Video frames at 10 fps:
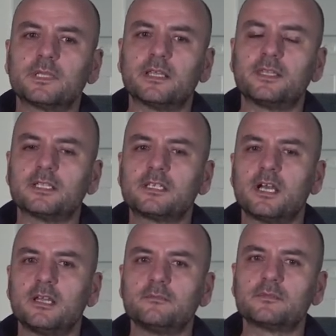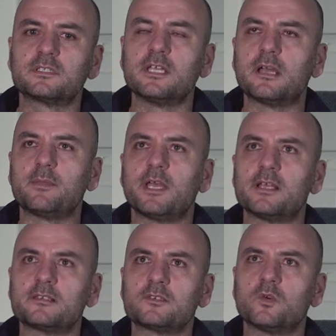at that time, Saddam
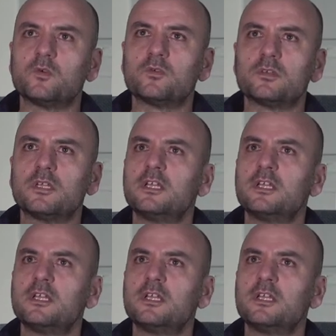has his own